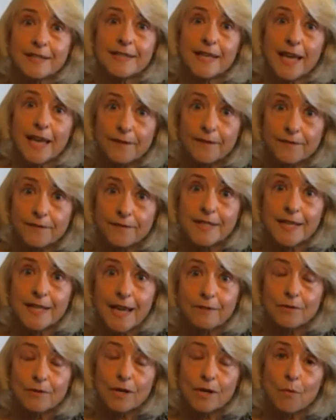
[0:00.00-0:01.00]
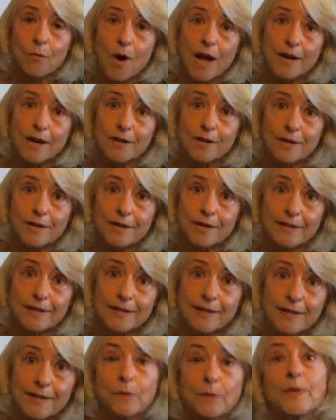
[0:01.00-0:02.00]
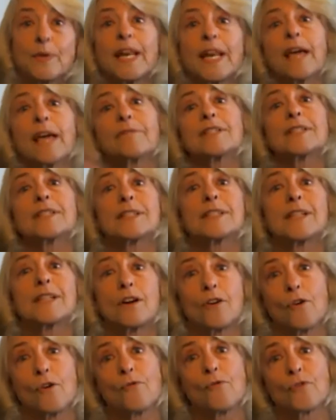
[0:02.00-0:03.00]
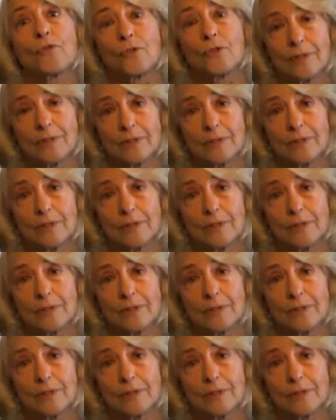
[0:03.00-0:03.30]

the F D A required. And then we'd have to start over.